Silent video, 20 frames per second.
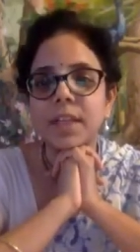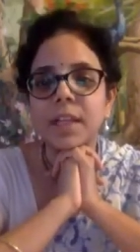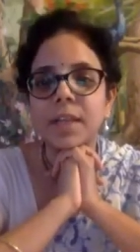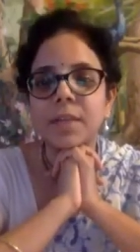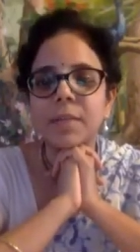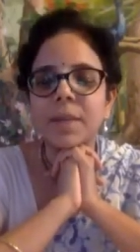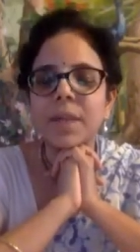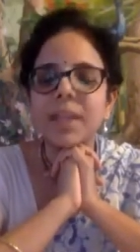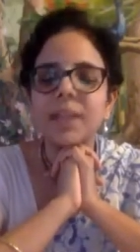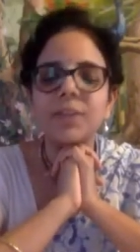
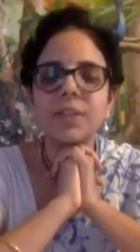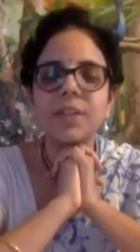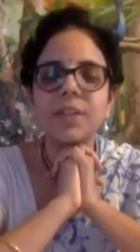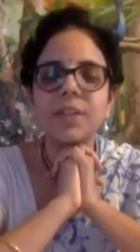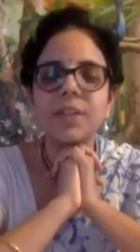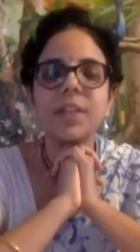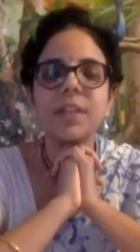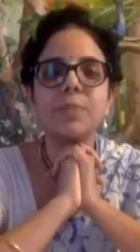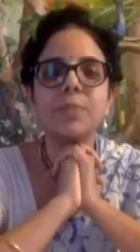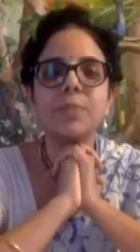Am I
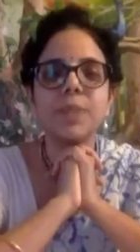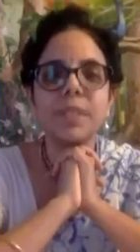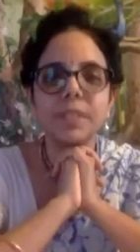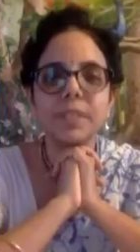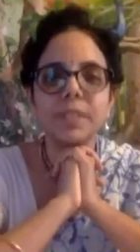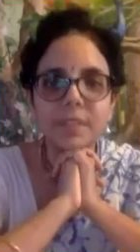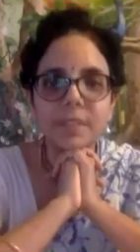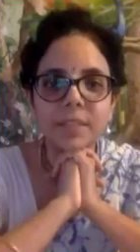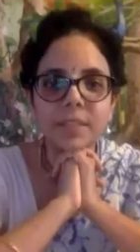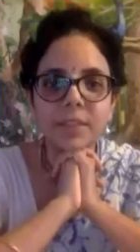really
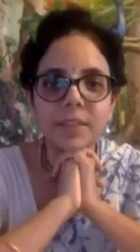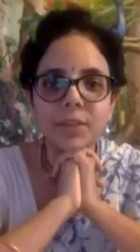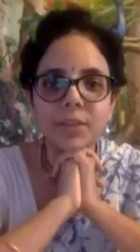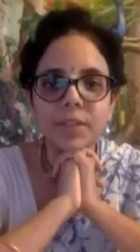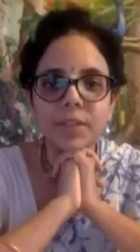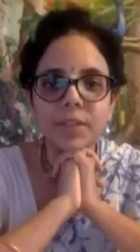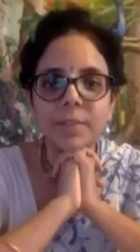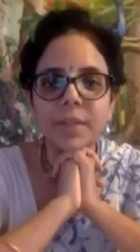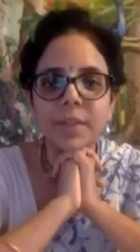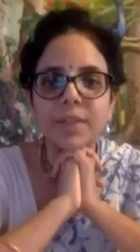present, or
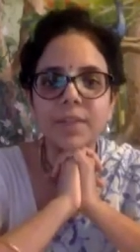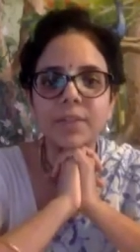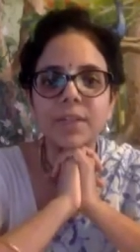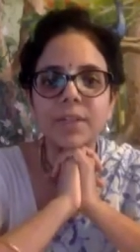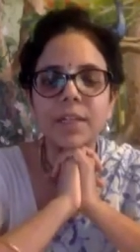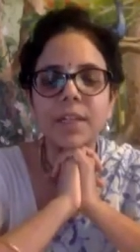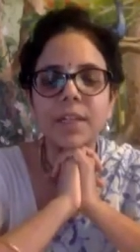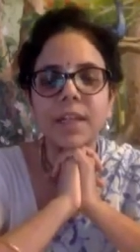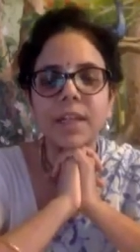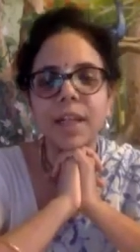am I
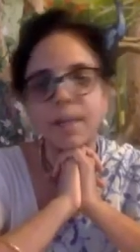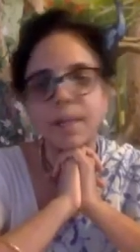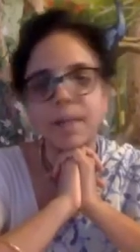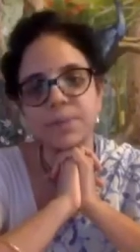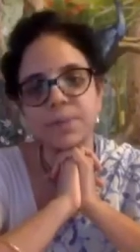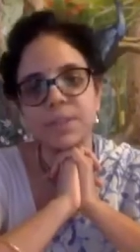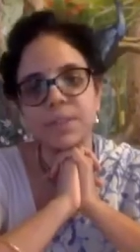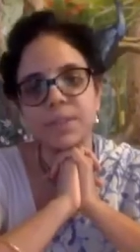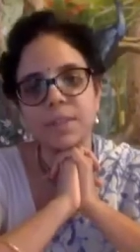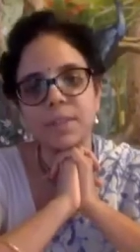really an
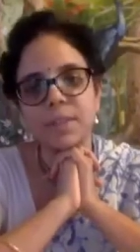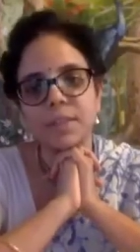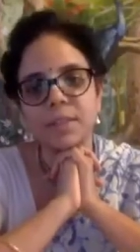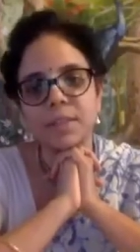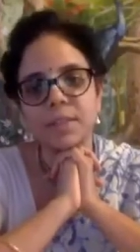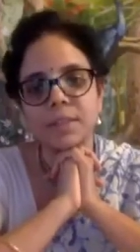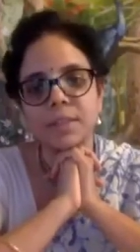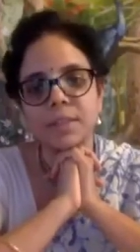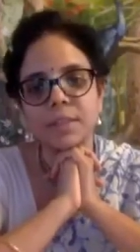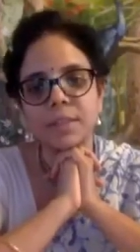absent?
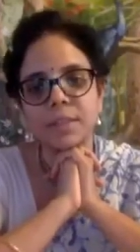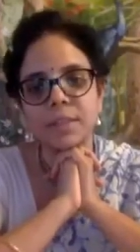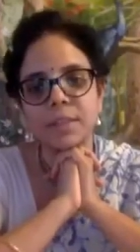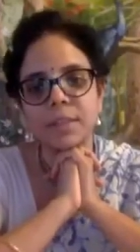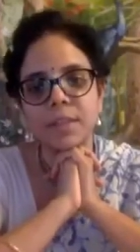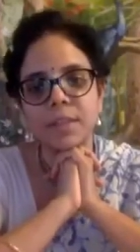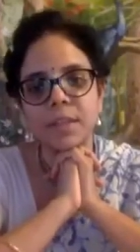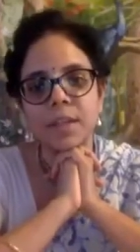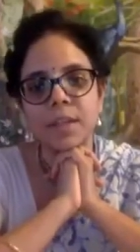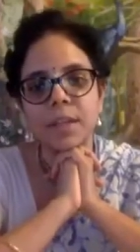
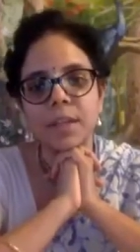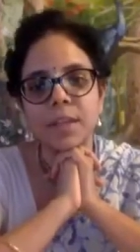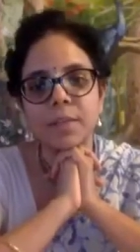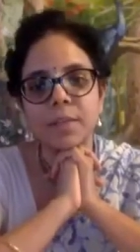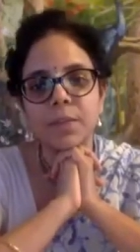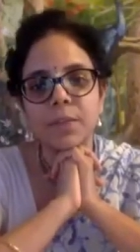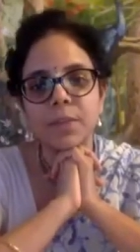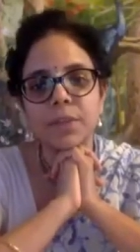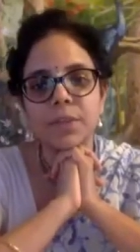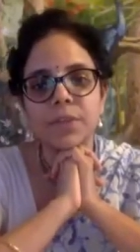
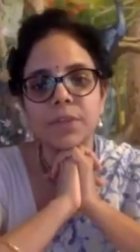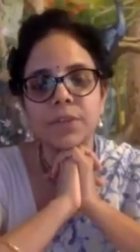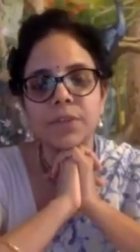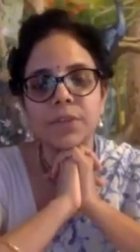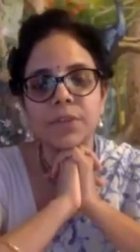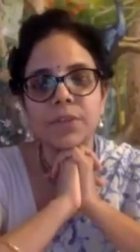Because